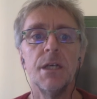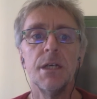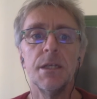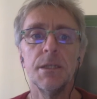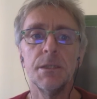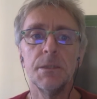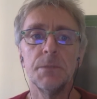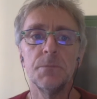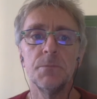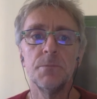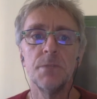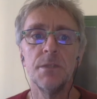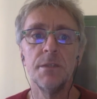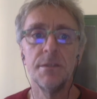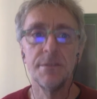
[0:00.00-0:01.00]

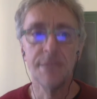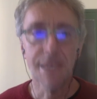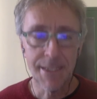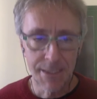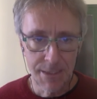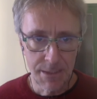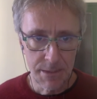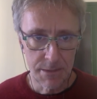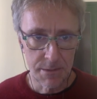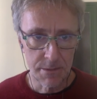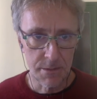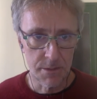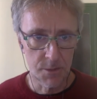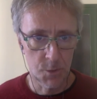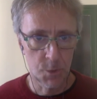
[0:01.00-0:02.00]
Then,
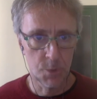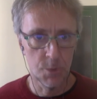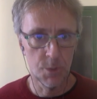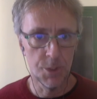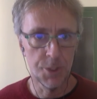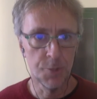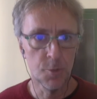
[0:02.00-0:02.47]
in